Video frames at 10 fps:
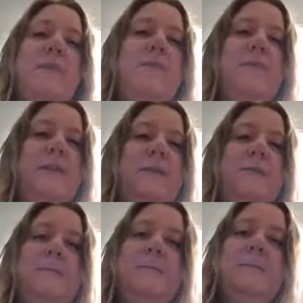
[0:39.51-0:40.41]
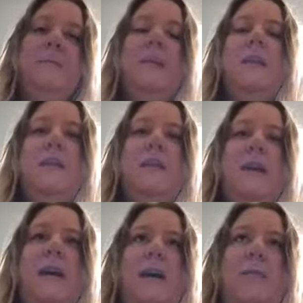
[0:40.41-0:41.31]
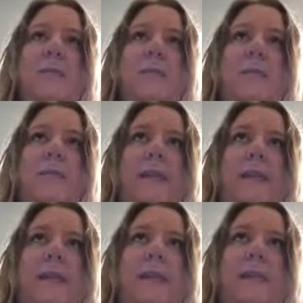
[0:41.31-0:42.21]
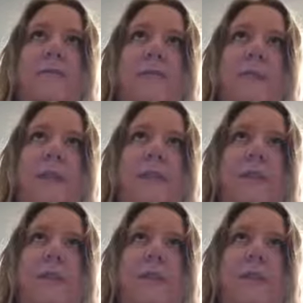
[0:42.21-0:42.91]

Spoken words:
up for you, it's pulling information